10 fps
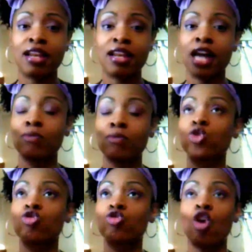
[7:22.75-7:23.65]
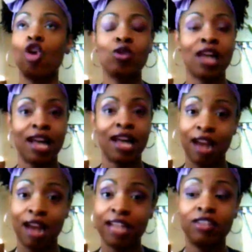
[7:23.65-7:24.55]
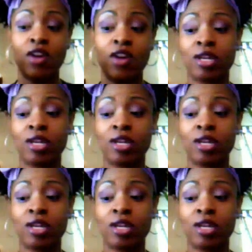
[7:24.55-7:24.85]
and I am so glad that I did that,